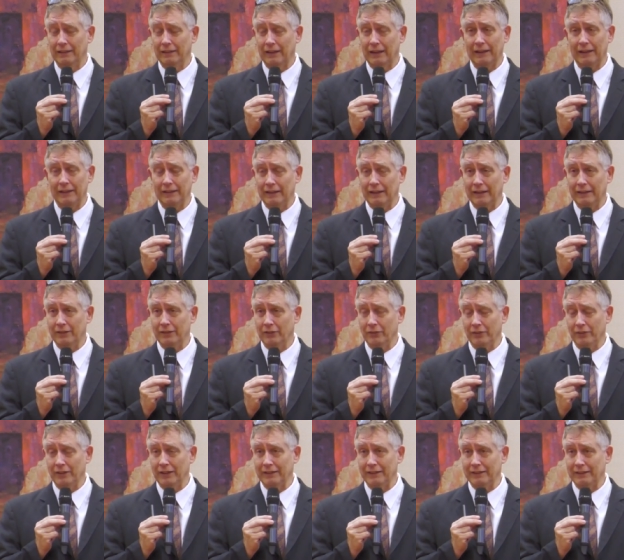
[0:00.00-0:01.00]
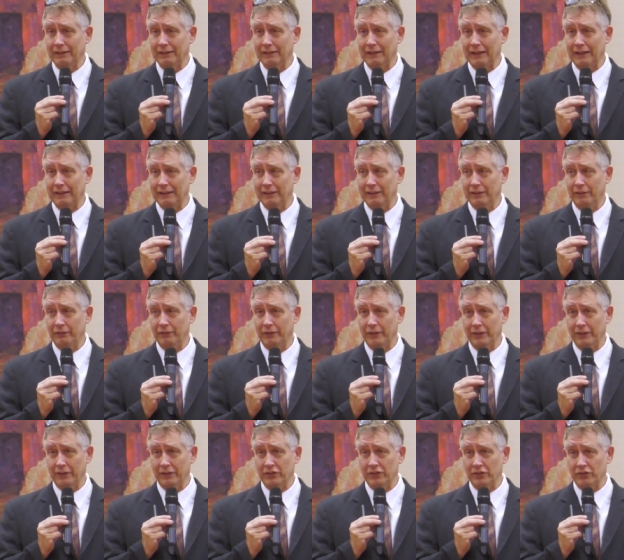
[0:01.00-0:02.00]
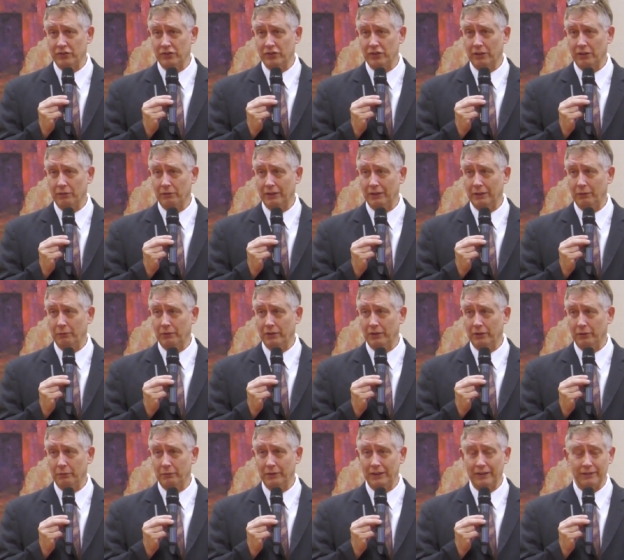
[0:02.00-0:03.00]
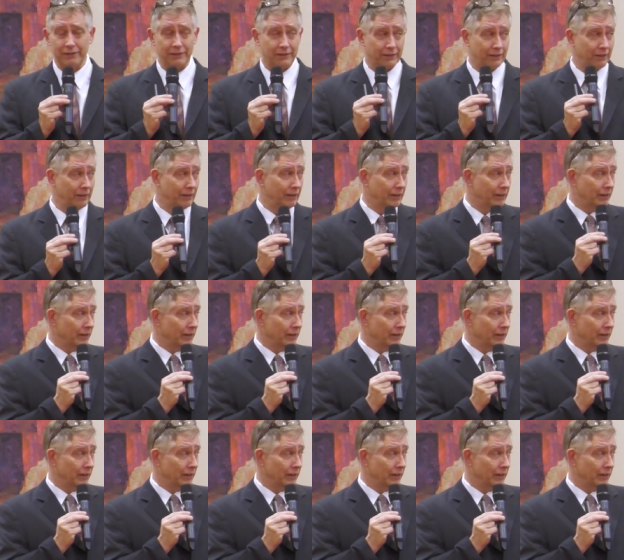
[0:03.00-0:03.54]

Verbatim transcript: I I don't think that that interference is generally worth the risk.